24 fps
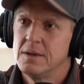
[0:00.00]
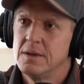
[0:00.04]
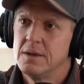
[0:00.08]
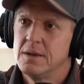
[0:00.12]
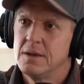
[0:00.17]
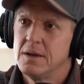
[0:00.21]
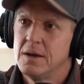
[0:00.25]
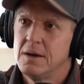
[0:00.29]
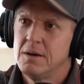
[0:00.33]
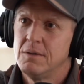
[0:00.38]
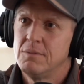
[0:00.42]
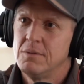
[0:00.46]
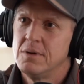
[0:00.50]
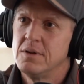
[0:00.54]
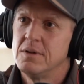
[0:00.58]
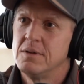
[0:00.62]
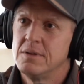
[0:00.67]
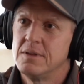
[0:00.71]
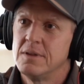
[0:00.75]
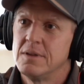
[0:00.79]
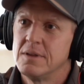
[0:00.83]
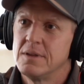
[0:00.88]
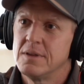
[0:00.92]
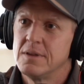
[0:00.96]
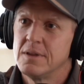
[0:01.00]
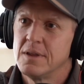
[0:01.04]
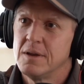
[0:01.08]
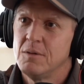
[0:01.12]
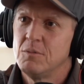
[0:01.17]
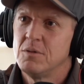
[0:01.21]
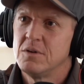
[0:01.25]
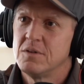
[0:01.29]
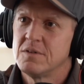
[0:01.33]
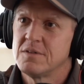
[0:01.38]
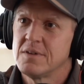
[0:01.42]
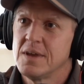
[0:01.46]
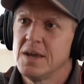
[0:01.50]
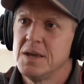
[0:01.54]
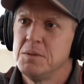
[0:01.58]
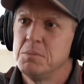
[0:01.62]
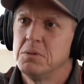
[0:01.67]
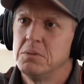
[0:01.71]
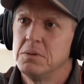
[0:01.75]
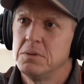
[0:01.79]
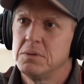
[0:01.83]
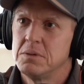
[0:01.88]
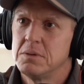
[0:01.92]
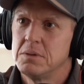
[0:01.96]
I want to
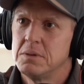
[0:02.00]
skateboard.